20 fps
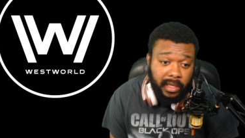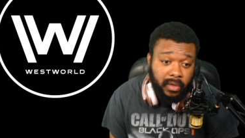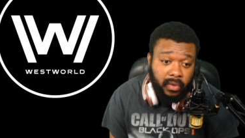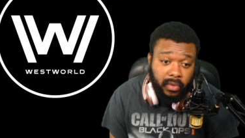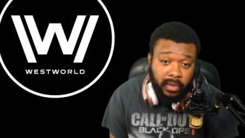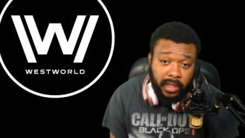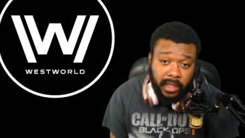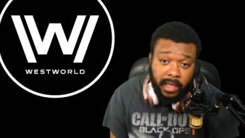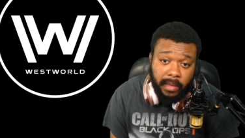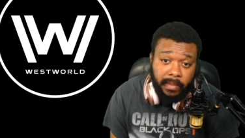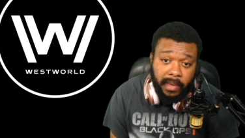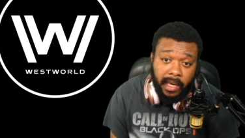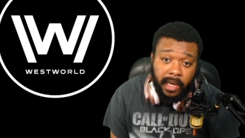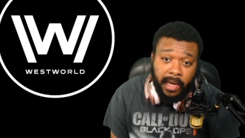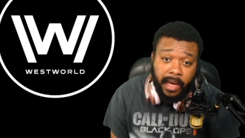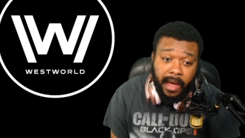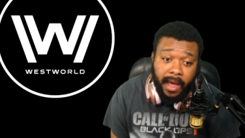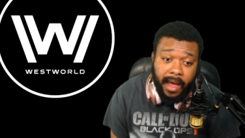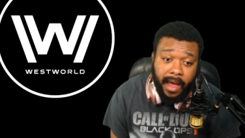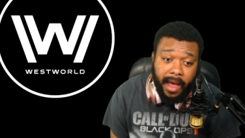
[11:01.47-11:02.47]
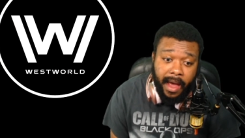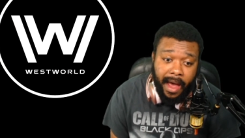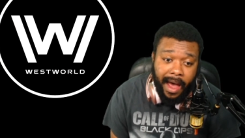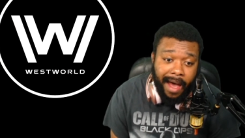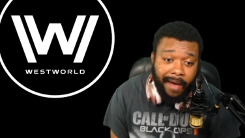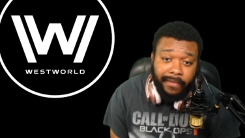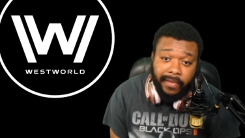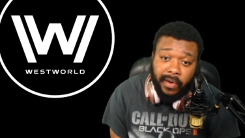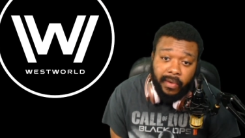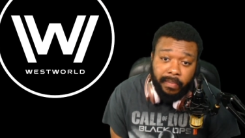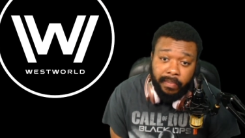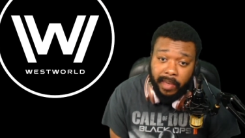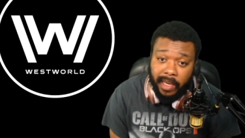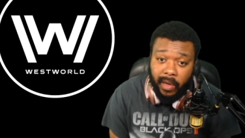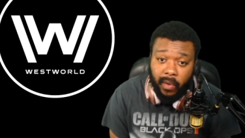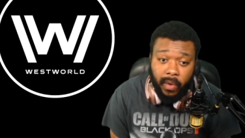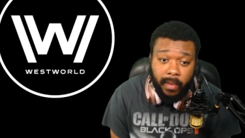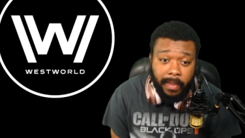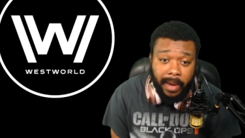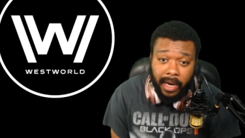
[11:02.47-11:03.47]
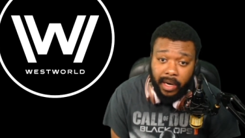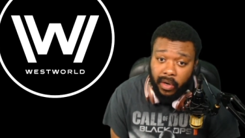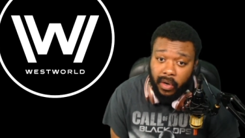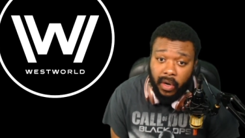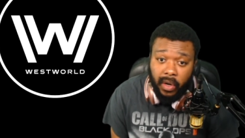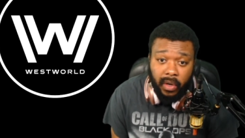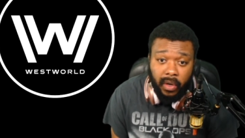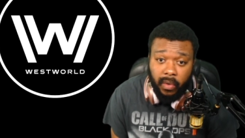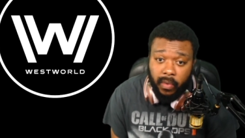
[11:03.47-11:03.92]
and you see me having a meal with my girl